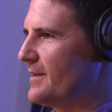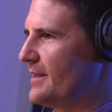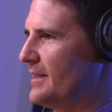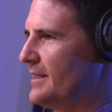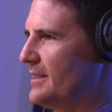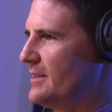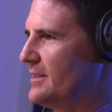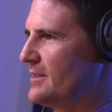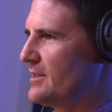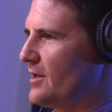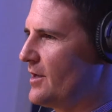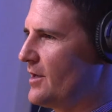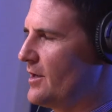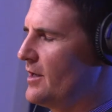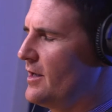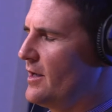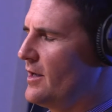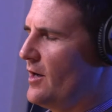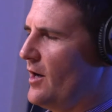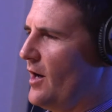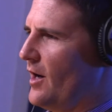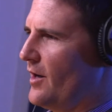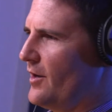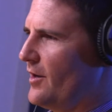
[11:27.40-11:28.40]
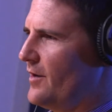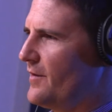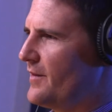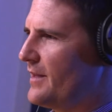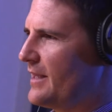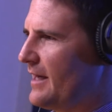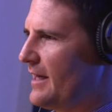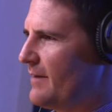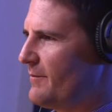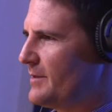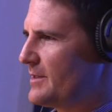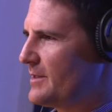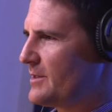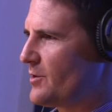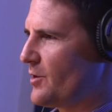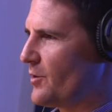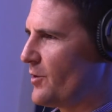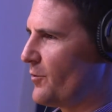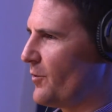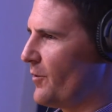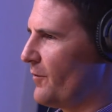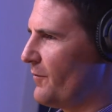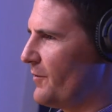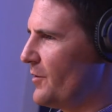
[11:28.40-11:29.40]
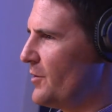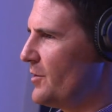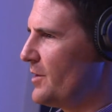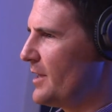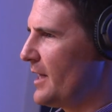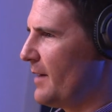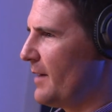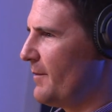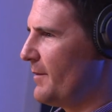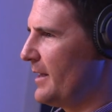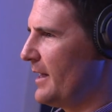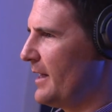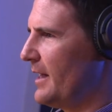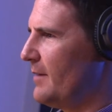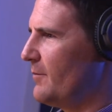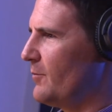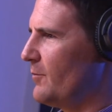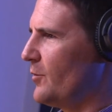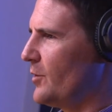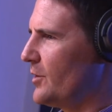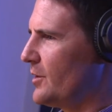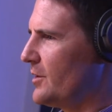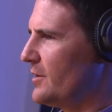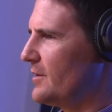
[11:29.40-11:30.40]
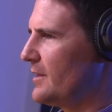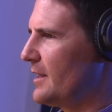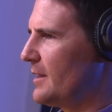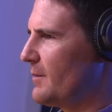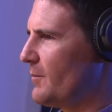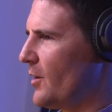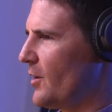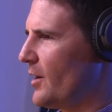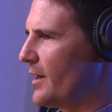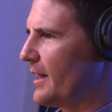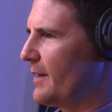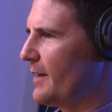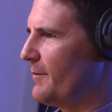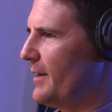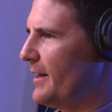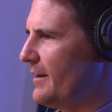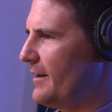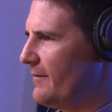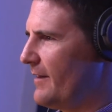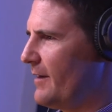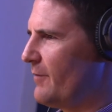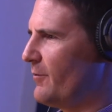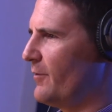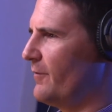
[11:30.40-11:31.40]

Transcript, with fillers: things. So I know the government's got a review coming up. What do you think might come out of that